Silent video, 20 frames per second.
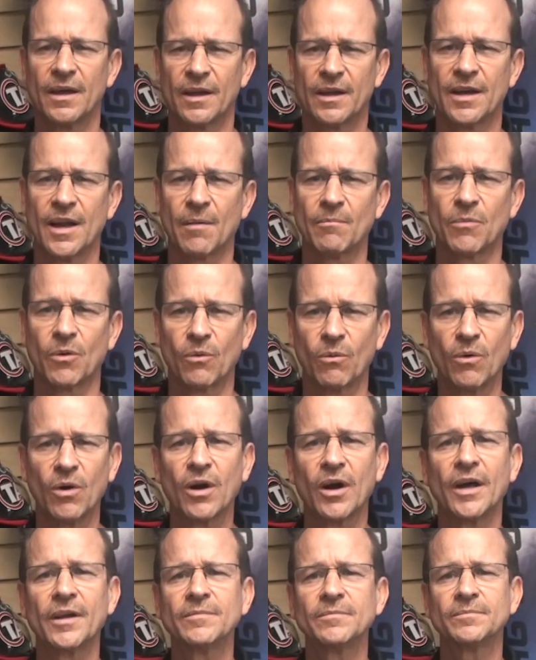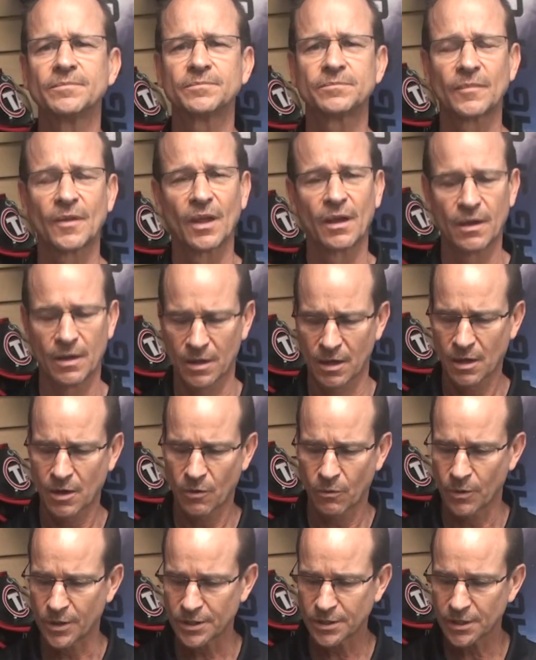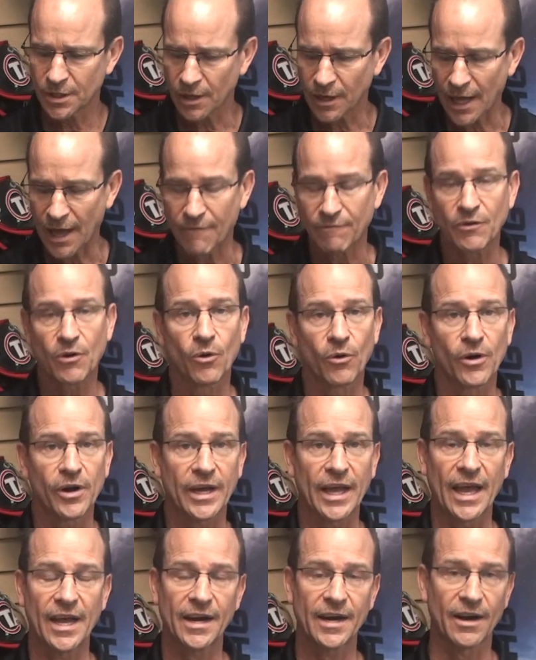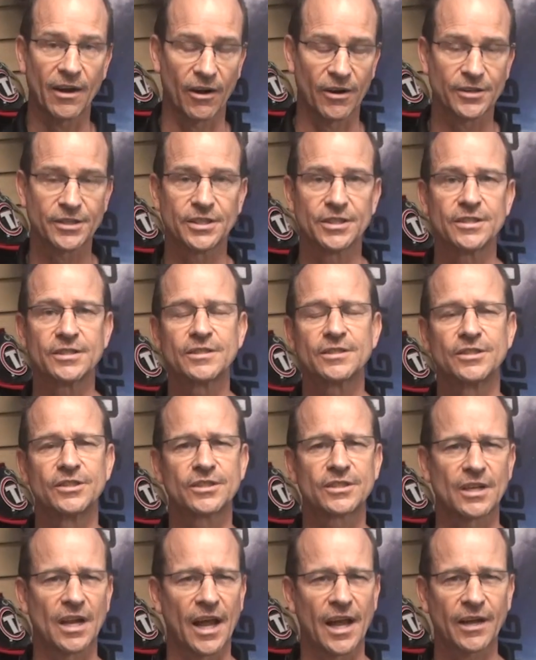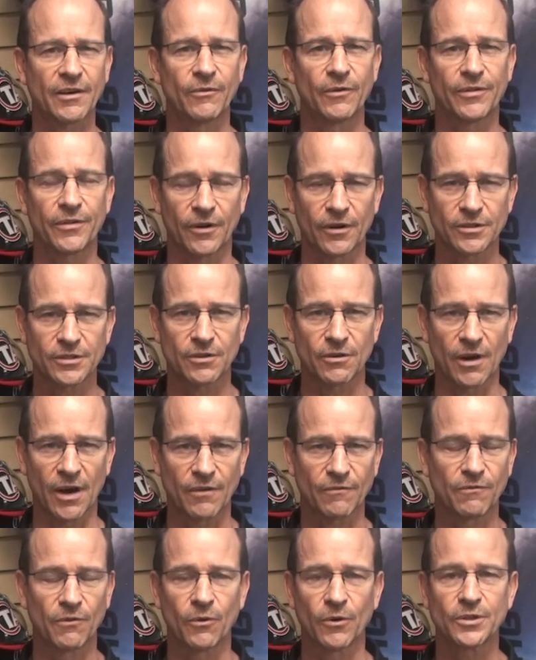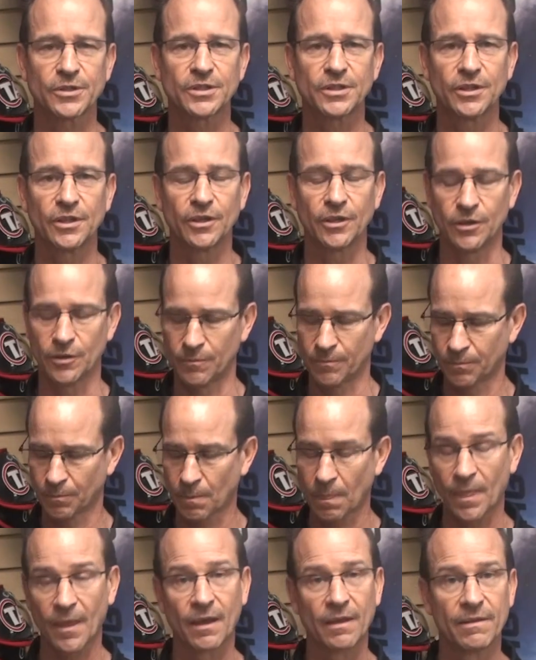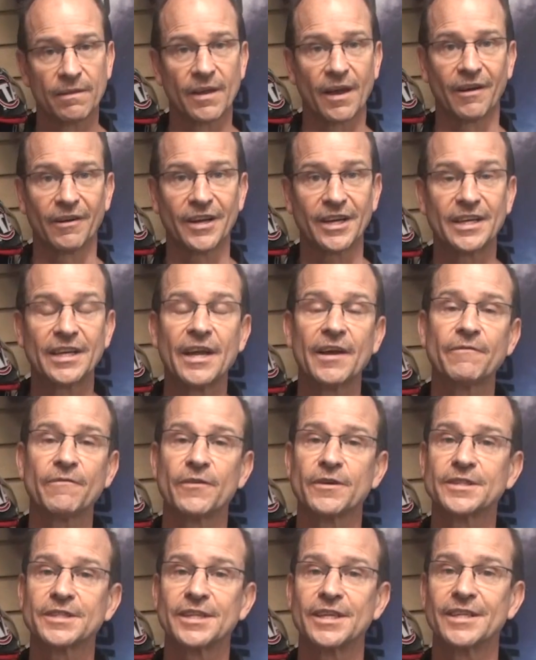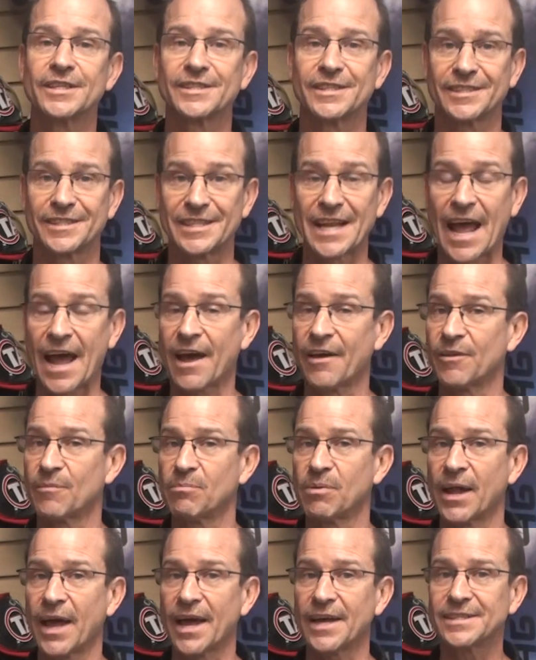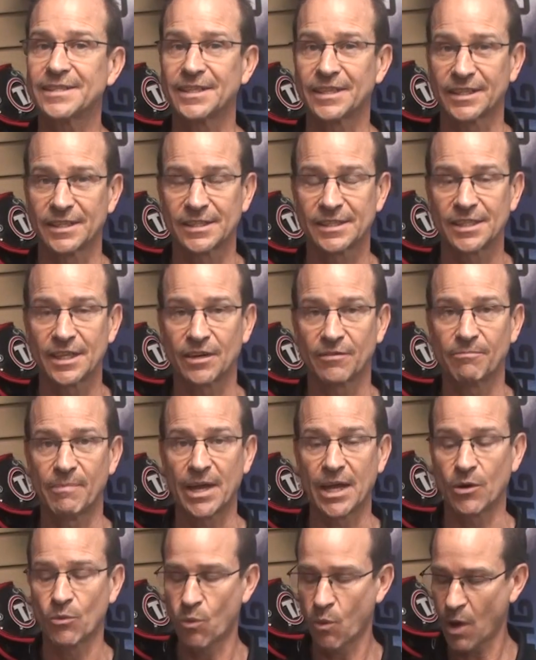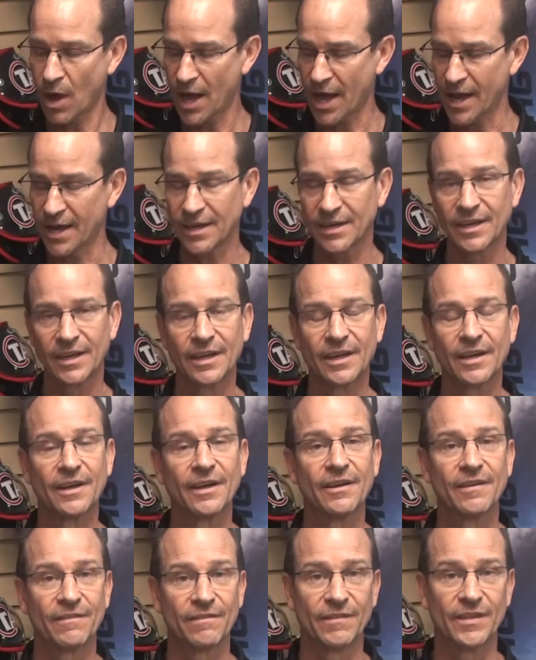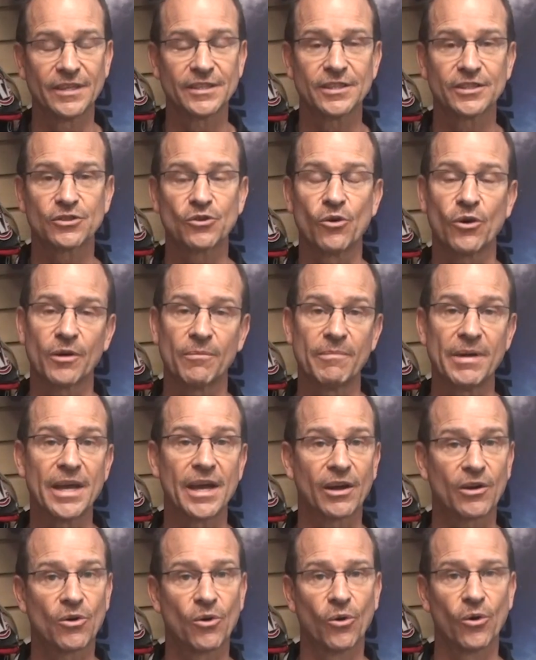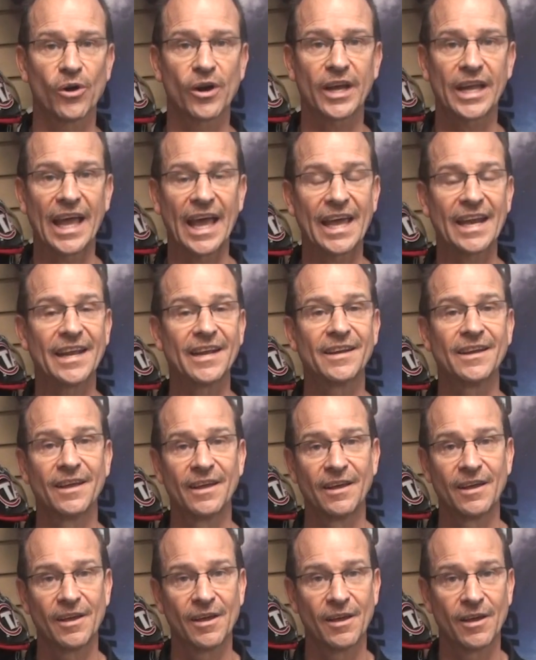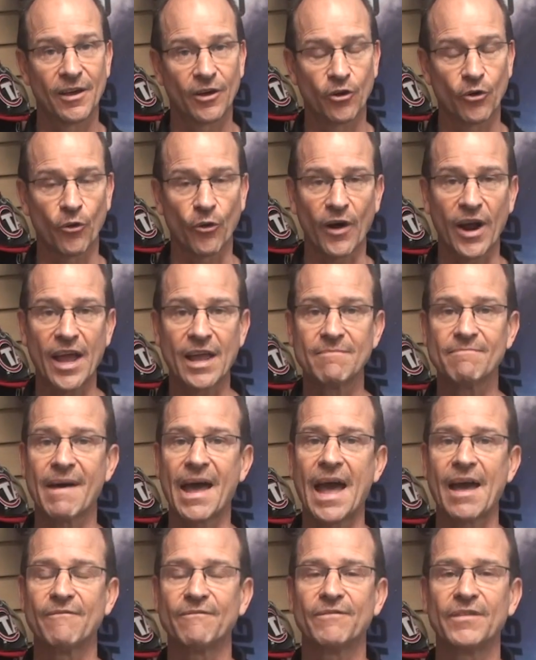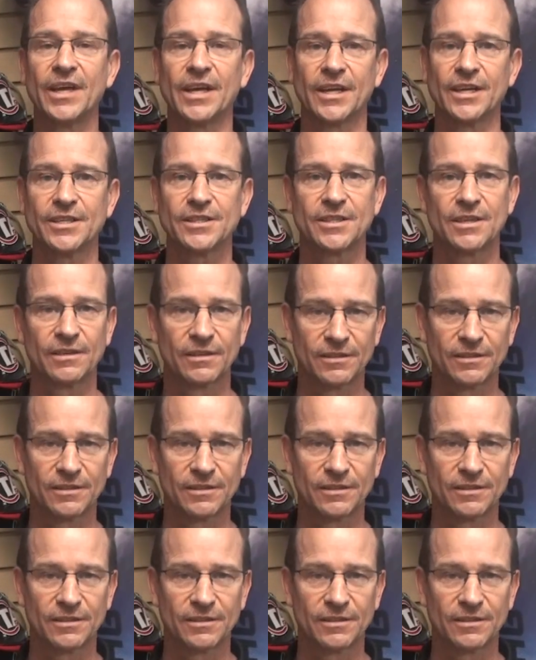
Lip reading: Number one, we still have corrugated arches just like with our Strikeforce 2. The only difference is now the plastic, instead of being white, this is going to be a corrugated gray matte finish.